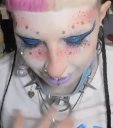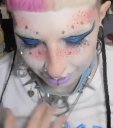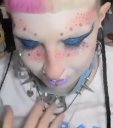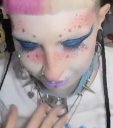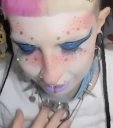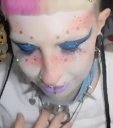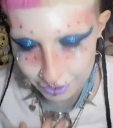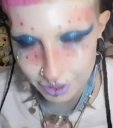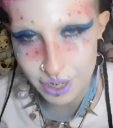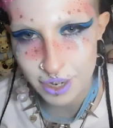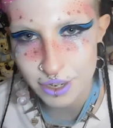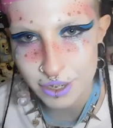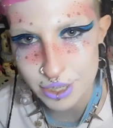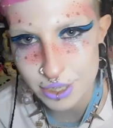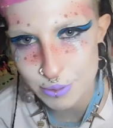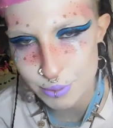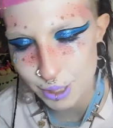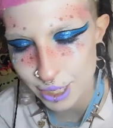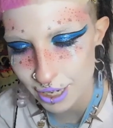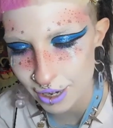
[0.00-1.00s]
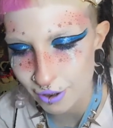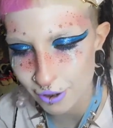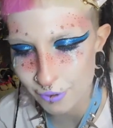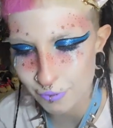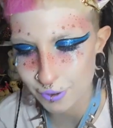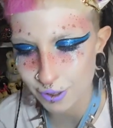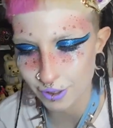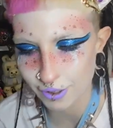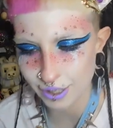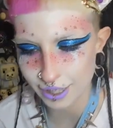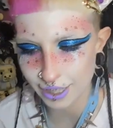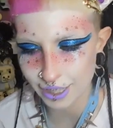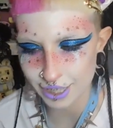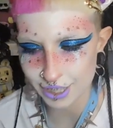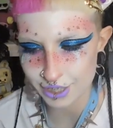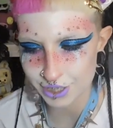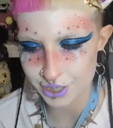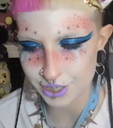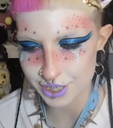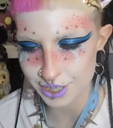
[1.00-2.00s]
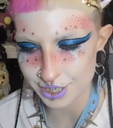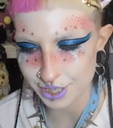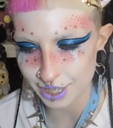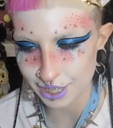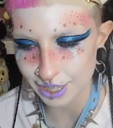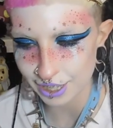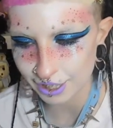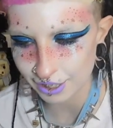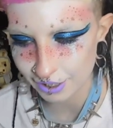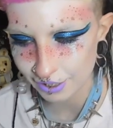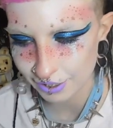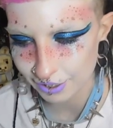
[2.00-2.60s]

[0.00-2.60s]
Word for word: I don't even know how to explain how I feel. Like, it's just like,